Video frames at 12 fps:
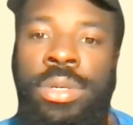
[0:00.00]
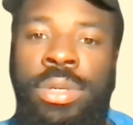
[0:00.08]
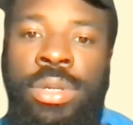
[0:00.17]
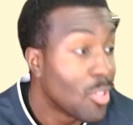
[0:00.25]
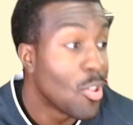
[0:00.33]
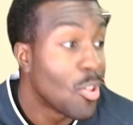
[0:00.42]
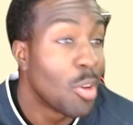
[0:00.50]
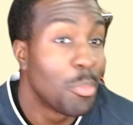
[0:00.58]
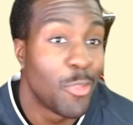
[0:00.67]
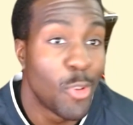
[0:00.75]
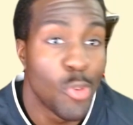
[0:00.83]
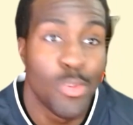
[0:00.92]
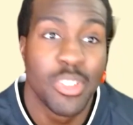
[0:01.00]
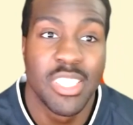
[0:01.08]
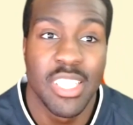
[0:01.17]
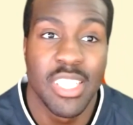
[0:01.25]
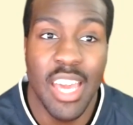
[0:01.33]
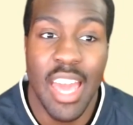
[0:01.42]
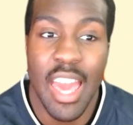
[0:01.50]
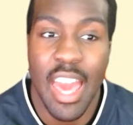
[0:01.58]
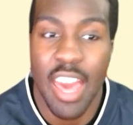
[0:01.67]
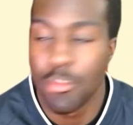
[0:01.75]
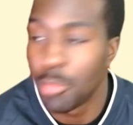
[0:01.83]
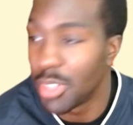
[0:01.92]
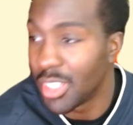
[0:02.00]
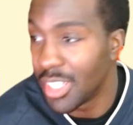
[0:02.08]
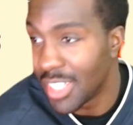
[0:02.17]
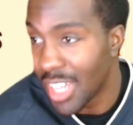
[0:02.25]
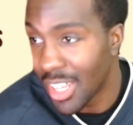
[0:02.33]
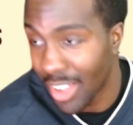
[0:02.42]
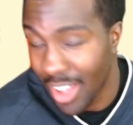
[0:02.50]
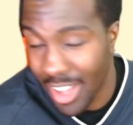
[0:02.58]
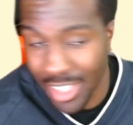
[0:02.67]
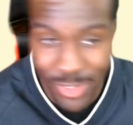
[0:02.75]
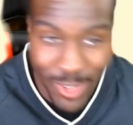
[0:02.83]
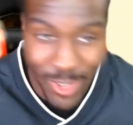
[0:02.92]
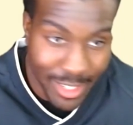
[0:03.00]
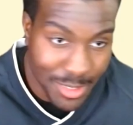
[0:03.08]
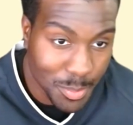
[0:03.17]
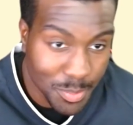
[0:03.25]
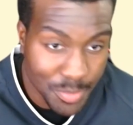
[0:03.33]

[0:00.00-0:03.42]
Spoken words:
How long before we see a $500 million contract?